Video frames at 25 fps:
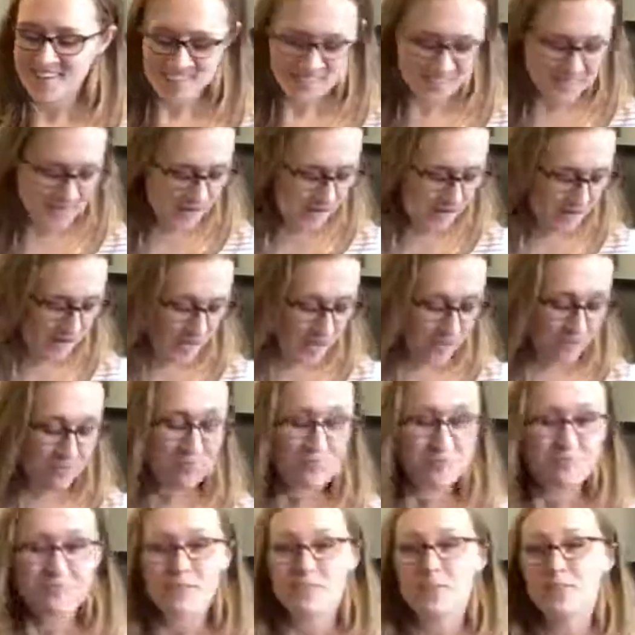So
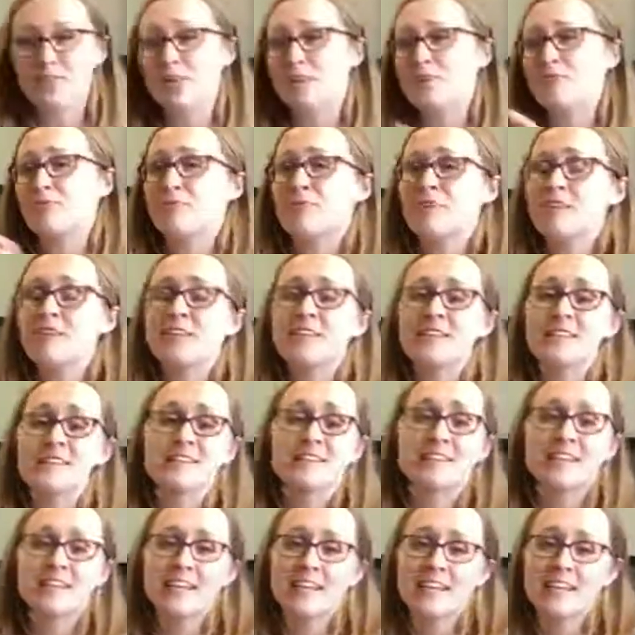if your dog really
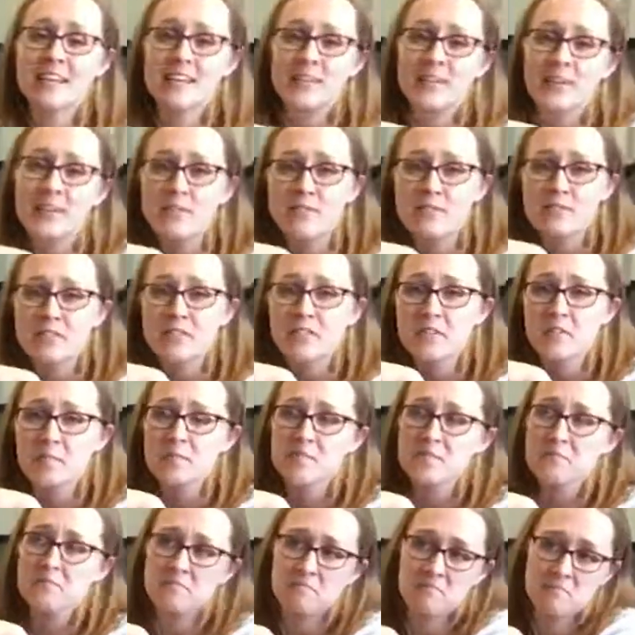doesn't like getting their nails
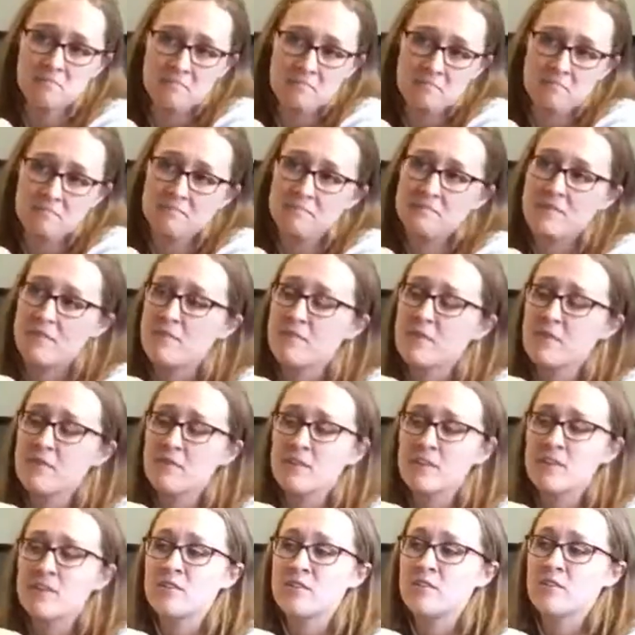clipped, if they
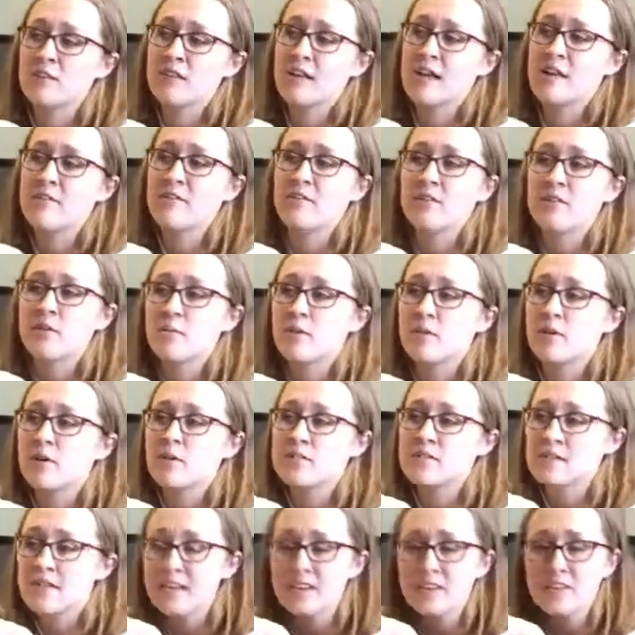really don't like having their
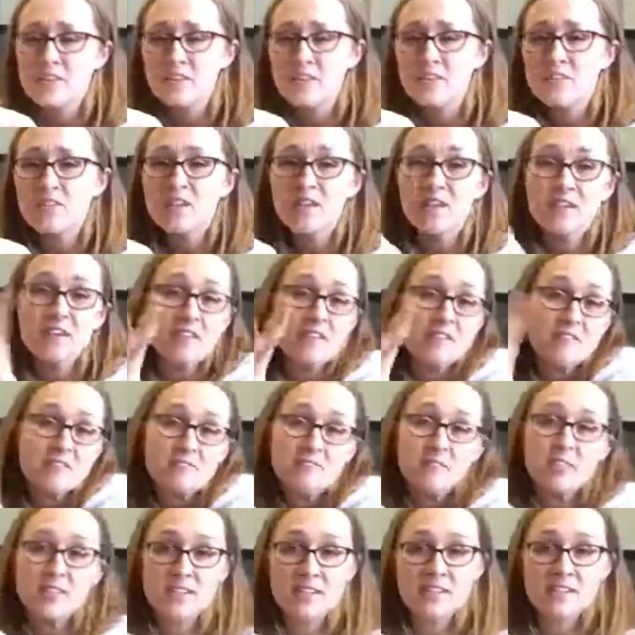paws handled,
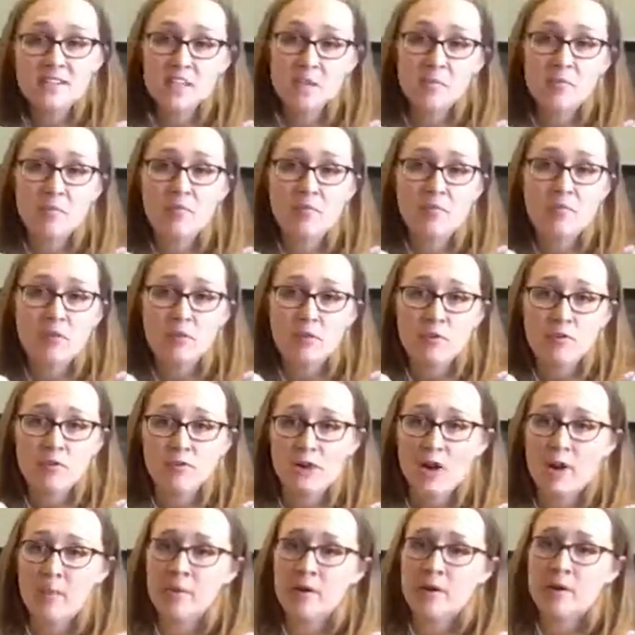you can skip over the whole
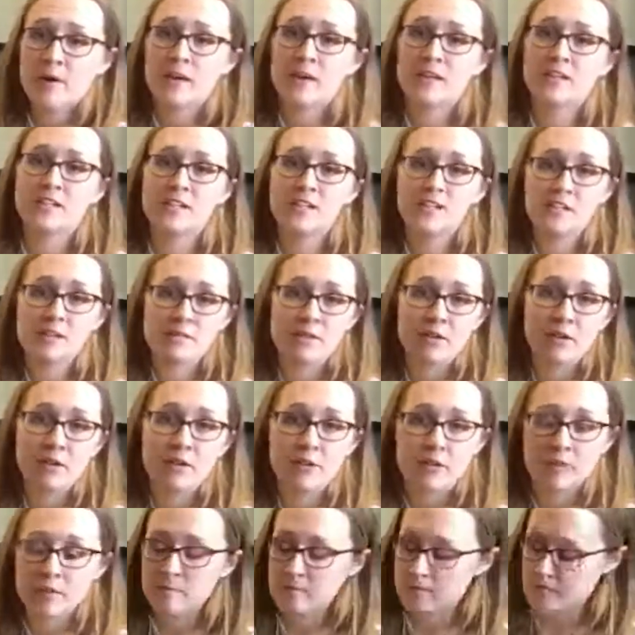drama and teach them to
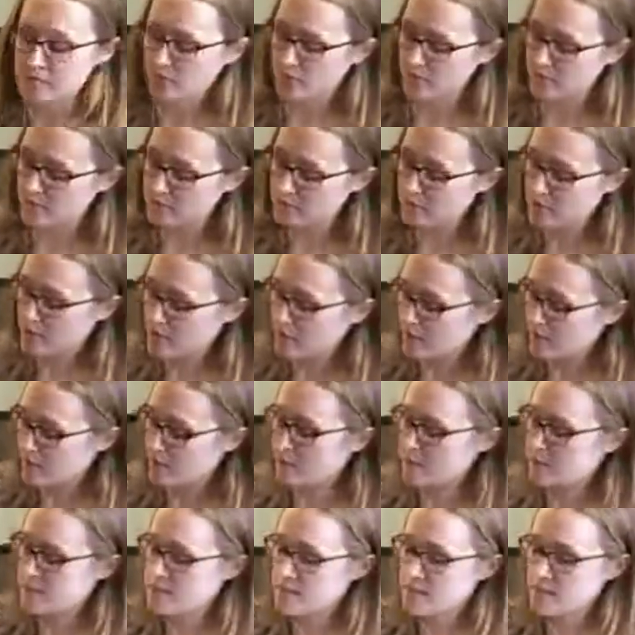do it themselves.
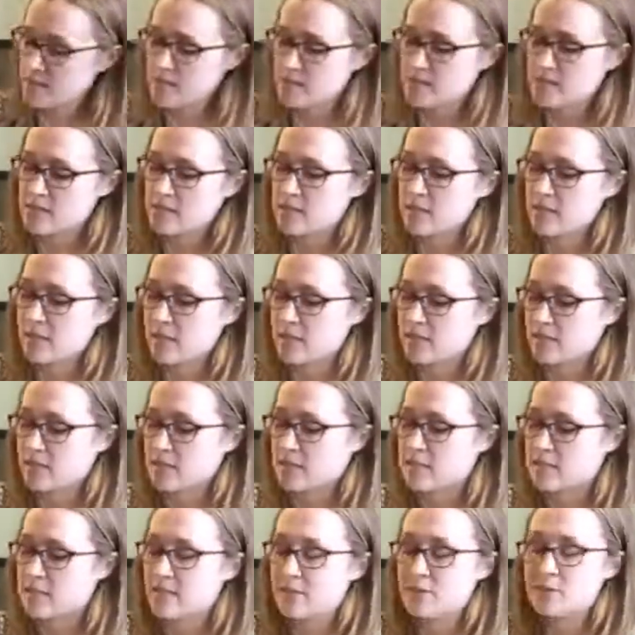This is a stick-on
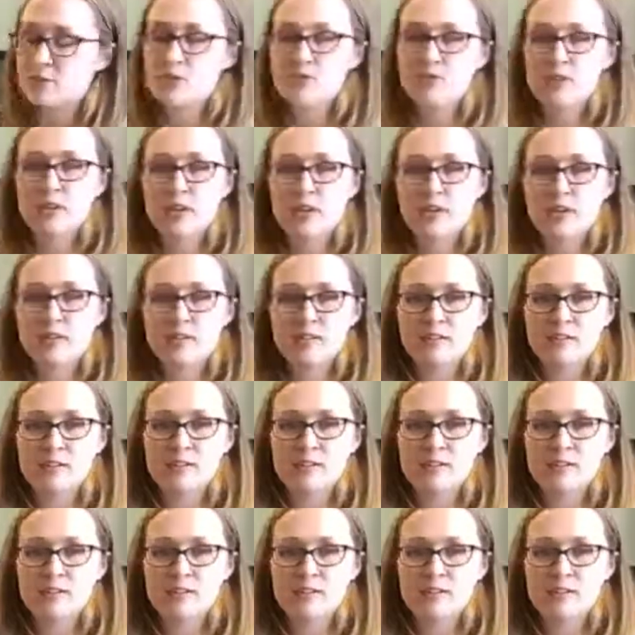stair tread.